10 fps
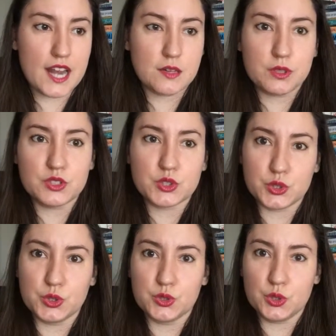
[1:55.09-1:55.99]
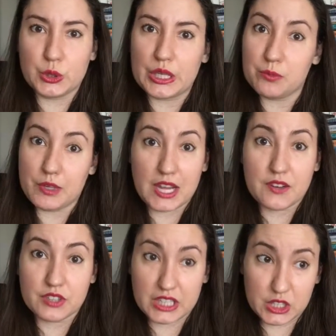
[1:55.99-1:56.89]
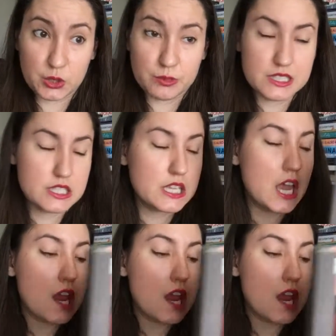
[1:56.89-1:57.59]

animals who look and behave like humans.